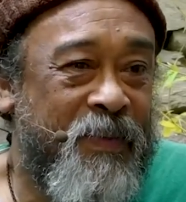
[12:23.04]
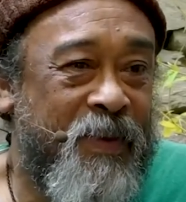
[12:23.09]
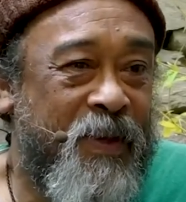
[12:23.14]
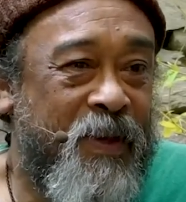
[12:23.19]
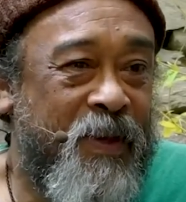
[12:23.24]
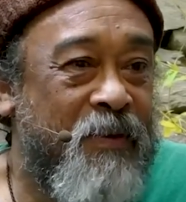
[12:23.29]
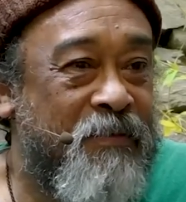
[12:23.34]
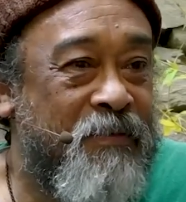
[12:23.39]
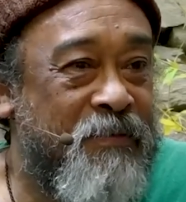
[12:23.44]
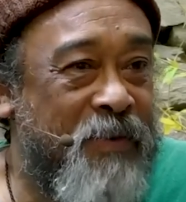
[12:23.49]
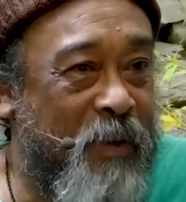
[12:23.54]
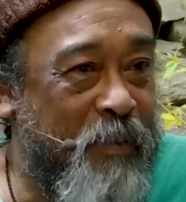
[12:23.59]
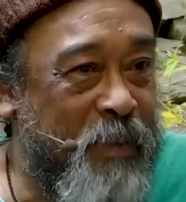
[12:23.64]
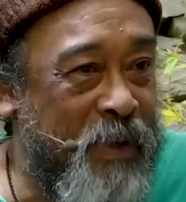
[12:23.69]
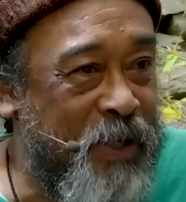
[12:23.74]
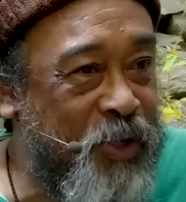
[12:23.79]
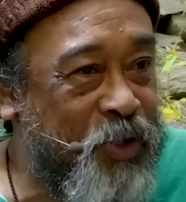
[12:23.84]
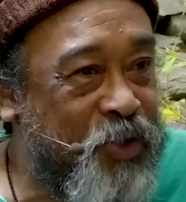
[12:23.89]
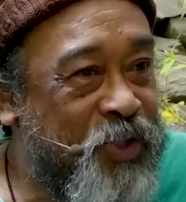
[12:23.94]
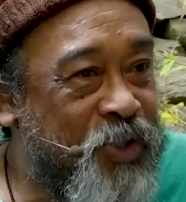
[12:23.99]
your
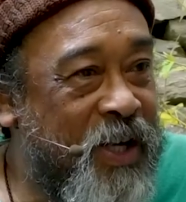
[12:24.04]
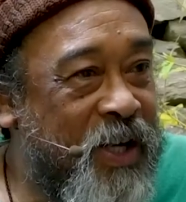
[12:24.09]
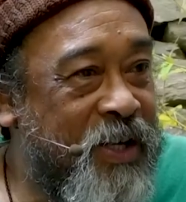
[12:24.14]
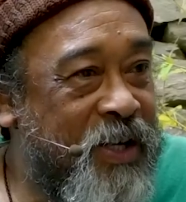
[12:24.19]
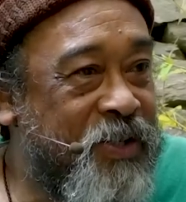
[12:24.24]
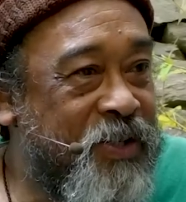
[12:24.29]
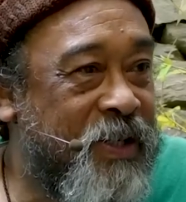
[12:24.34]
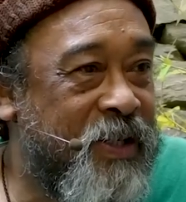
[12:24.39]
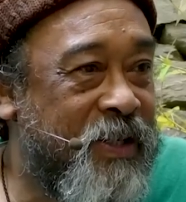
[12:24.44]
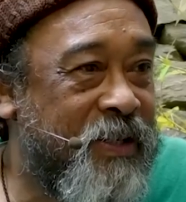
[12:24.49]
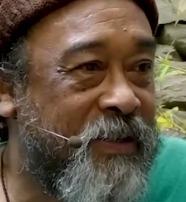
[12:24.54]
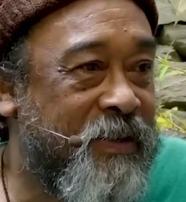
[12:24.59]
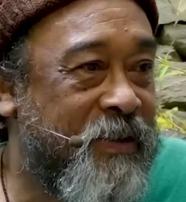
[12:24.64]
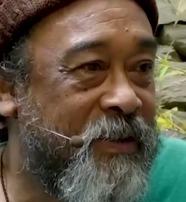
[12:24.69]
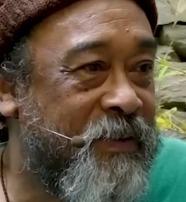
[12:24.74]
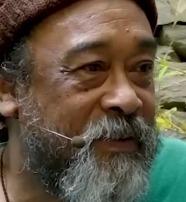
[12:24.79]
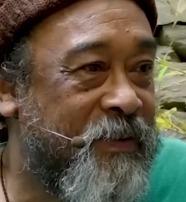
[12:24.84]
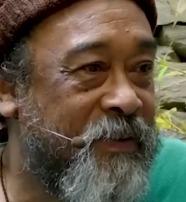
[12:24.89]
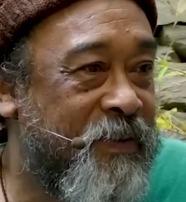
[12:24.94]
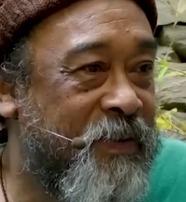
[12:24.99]
family is changing,
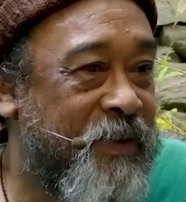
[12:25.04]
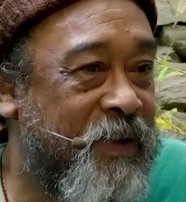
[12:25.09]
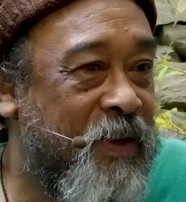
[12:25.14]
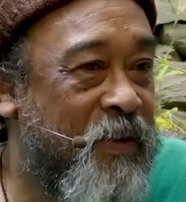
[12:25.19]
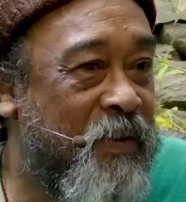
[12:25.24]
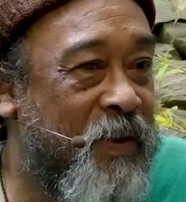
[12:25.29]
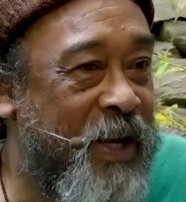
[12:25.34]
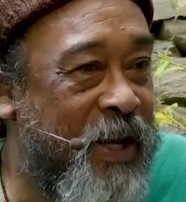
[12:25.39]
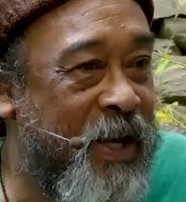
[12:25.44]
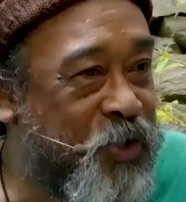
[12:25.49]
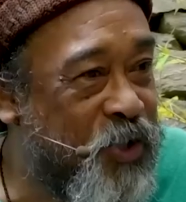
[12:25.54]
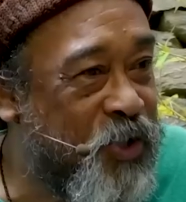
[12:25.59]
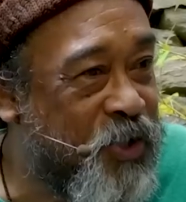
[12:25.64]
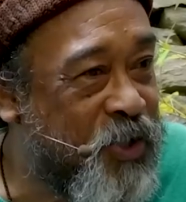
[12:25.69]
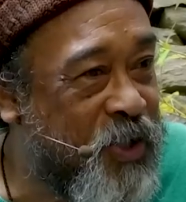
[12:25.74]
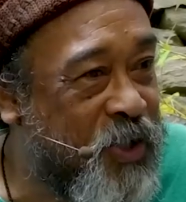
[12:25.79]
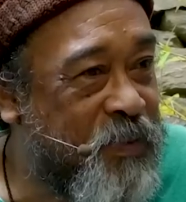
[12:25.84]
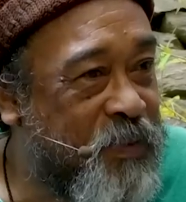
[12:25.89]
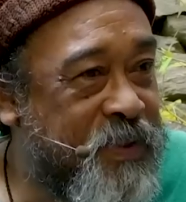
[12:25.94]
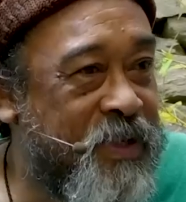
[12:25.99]
your
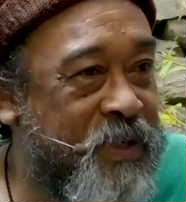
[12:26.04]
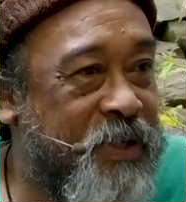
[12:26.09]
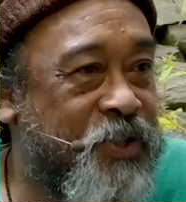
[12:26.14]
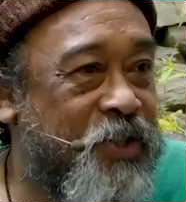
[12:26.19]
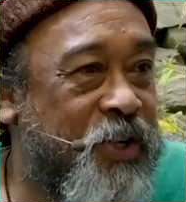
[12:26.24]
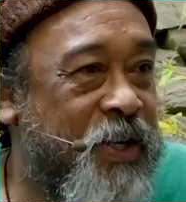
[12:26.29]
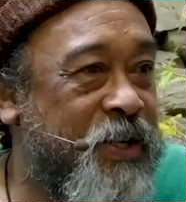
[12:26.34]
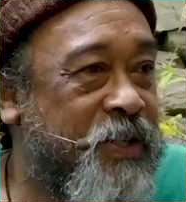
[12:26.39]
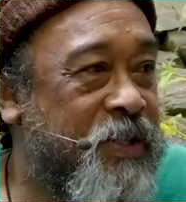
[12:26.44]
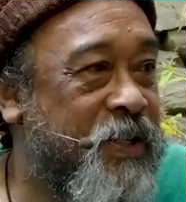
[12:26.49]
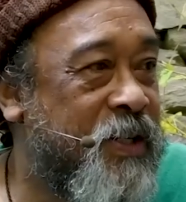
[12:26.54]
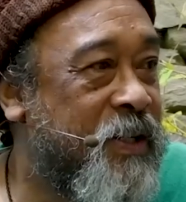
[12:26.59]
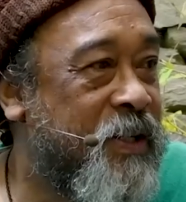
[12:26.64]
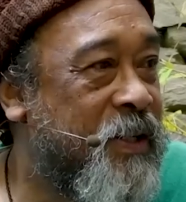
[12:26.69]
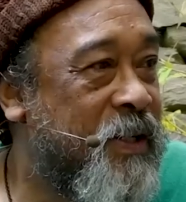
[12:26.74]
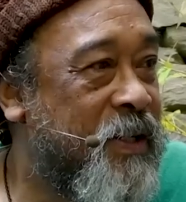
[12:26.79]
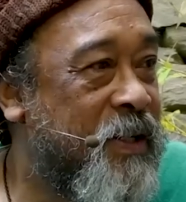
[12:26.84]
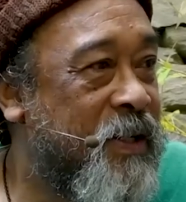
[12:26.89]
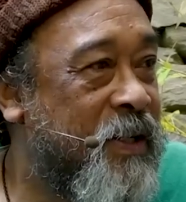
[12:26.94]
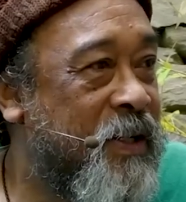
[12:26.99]
relationships are changing,
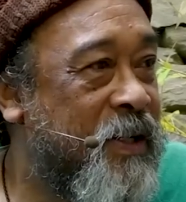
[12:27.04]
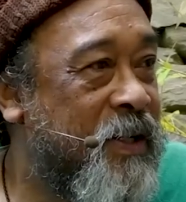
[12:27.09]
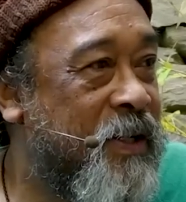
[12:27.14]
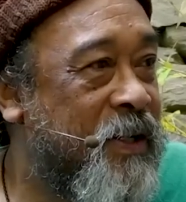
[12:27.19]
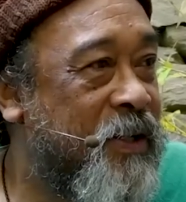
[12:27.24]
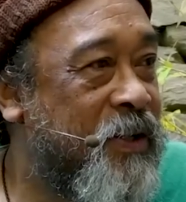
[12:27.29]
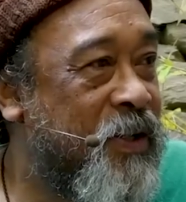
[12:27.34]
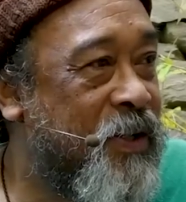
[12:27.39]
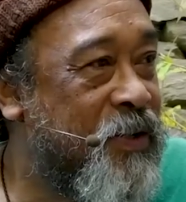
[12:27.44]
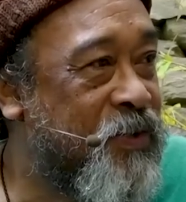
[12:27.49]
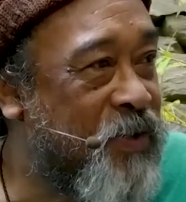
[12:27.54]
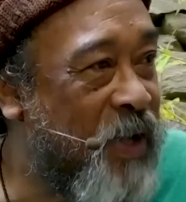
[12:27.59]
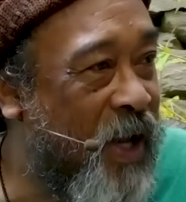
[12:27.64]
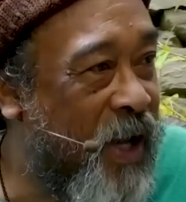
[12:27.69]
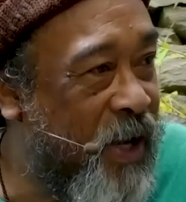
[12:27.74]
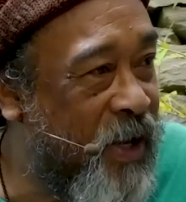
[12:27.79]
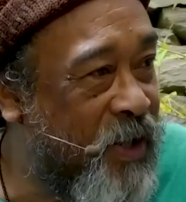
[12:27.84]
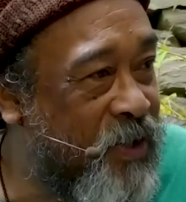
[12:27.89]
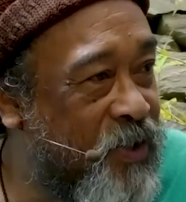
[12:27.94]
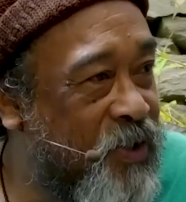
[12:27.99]

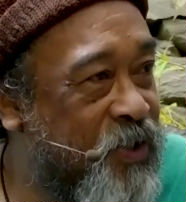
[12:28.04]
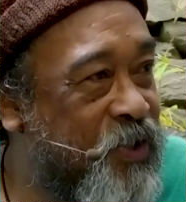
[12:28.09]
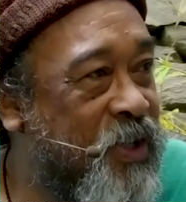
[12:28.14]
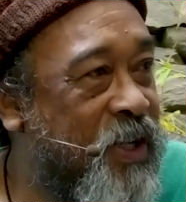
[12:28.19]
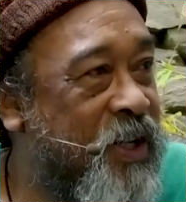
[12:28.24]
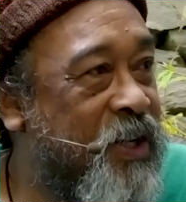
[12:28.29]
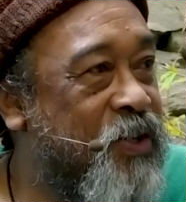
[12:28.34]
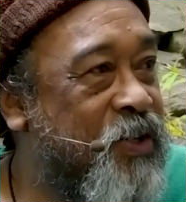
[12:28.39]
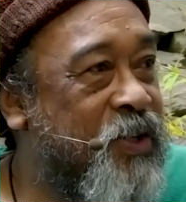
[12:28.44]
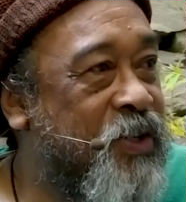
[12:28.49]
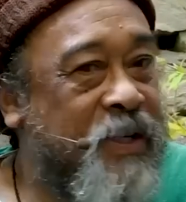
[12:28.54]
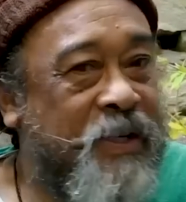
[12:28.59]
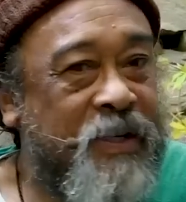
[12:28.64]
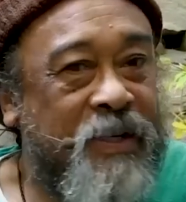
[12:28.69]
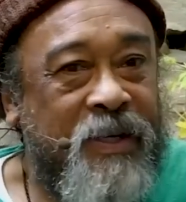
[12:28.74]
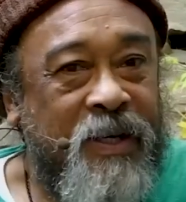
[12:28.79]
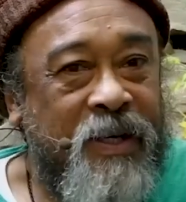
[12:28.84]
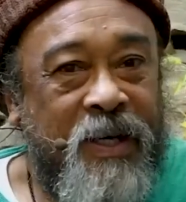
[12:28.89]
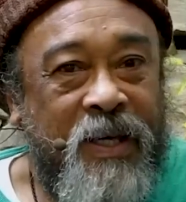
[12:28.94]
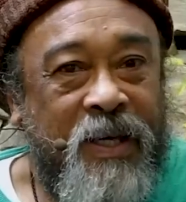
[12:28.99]
desires are changing,
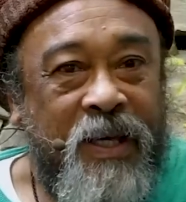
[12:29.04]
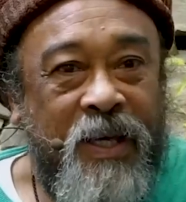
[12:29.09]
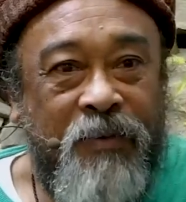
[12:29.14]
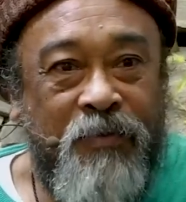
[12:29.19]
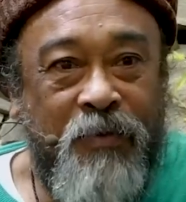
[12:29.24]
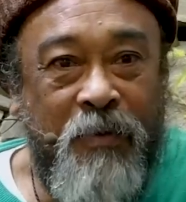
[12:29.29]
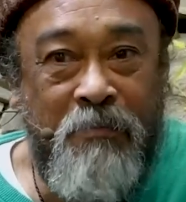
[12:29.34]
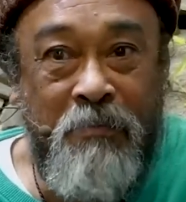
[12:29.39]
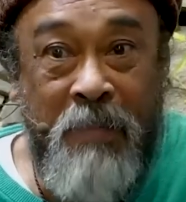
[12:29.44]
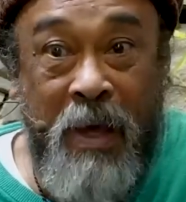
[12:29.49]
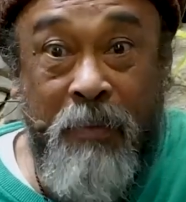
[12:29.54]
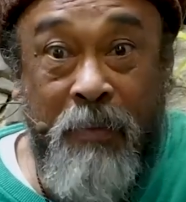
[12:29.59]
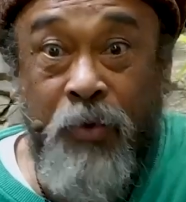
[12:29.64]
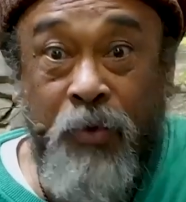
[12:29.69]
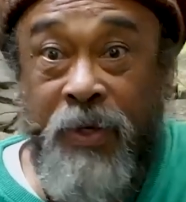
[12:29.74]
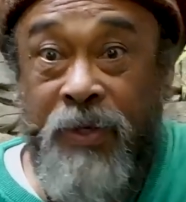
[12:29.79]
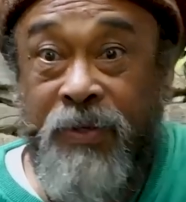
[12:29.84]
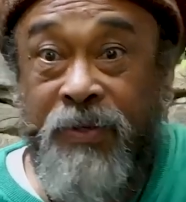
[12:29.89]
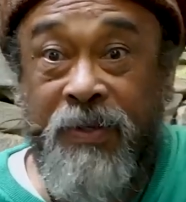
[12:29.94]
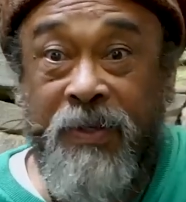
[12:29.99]
even
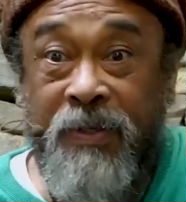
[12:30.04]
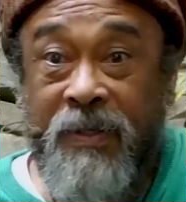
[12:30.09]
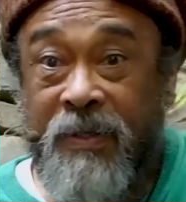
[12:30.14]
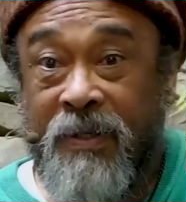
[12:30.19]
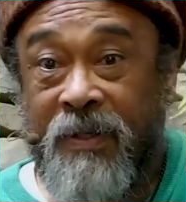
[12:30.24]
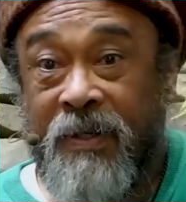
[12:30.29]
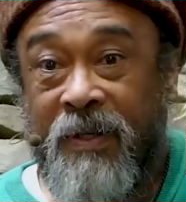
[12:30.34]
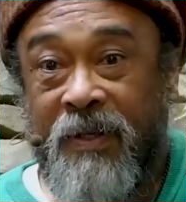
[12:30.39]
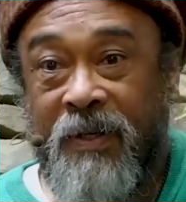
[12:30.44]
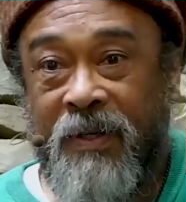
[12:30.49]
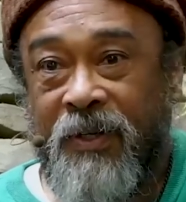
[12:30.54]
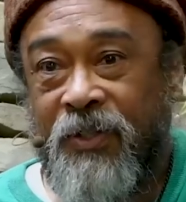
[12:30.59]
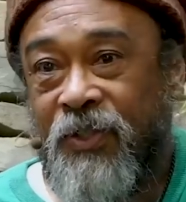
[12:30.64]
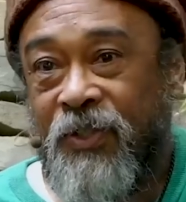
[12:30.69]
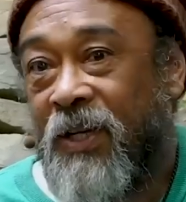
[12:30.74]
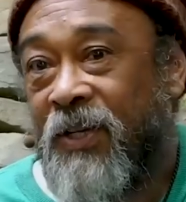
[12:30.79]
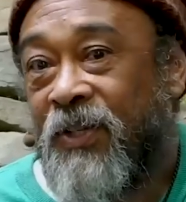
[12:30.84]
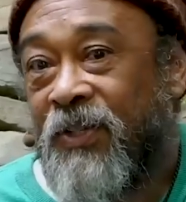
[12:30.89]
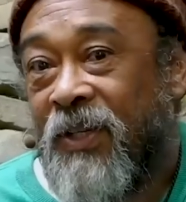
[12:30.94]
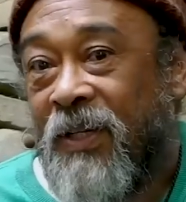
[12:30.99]
memories are
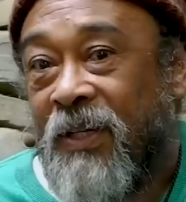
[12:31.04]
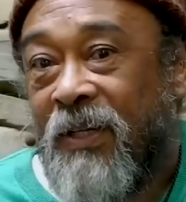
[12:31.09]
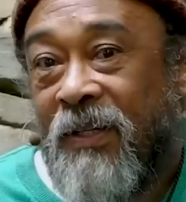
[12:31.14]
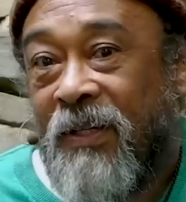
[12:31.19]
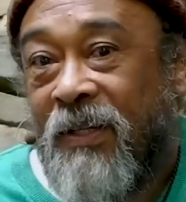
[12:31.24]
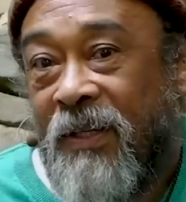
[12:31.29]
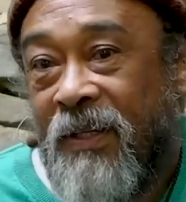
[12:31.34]
changing,